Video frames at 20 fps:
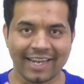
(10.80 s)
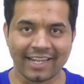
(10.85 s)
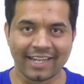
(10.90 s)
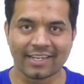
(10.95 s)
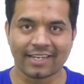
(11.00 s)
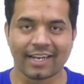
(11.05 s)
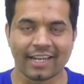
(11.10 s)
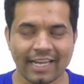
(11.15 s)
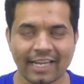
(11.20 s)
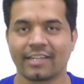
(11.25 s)

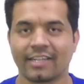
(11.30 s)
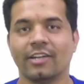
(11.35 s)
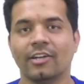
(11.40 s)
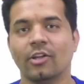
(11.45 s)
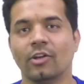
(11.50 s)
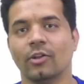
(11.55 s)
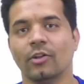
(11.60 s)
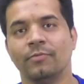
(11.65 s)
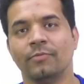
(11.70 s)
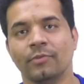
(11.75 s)
get
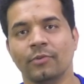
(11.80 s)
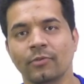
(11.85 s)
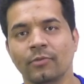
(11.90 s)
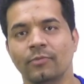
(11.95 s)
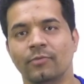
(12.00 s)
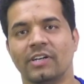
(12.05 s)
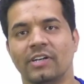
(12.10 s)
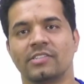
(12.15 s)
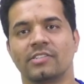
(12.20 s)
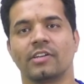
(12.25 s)
connected all of
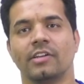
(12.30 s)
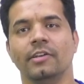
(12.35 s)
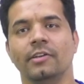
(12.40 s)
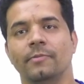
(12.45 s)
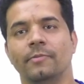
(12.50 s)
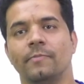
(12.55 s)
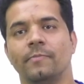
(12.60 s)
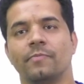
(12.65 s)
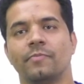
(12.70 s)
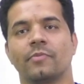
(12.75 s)
you
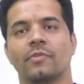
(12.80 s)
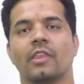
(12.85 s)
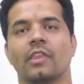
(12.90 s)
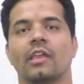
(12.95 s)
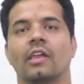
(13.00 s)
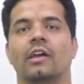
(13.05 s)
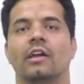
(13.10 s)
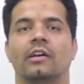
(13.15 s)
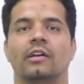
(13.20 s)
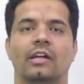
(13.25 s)
fastly
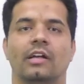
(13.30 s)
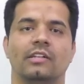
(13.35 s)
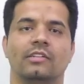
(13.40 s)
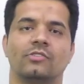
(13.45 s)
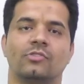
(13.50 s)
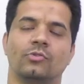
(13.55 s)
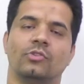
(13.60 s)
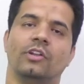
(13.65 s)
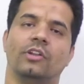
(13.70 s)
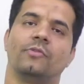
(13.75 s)

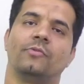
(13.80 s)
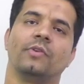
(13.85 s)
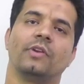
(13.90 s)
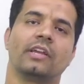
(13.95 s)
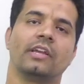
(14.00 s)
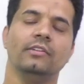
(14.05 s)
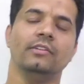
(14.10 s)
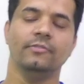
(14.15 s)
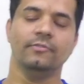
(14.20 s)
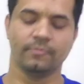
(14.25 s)
and so that
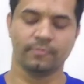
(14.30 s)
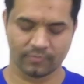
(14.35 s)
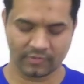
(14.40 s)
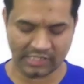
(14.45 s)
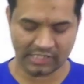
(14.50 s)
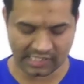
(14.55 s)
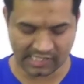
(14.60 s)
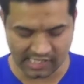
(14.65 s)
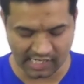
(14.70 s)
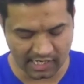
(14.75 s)
we can
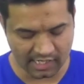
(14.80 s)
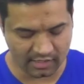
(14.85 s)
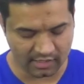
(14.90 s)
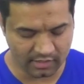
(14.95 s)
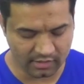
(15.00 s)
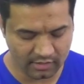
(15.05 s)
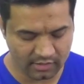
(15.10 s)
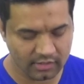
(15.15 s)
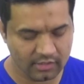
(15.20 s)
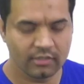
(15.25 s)
start
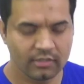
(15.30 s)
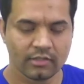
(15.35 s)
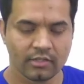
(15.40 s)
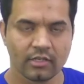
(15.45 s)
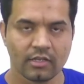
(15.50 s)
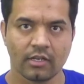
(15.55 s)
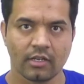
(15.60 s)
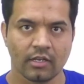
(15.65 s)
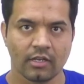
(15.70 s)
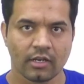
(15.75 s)
the
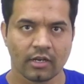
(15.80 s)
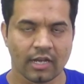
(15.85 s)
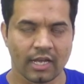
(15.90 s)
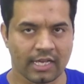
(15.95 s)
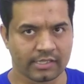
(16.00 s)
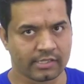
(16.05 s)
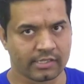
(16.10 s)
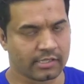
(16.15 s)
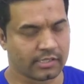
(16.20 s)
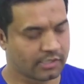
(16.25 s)

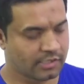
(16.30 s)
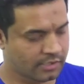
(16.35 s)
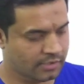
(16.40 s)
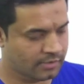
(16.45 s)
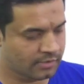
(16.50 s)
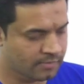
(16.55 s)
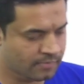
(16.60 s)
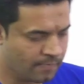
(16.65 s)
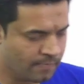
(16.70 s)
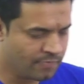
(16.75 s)

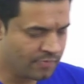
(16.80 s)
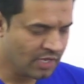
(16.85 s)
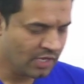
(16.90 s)
classes.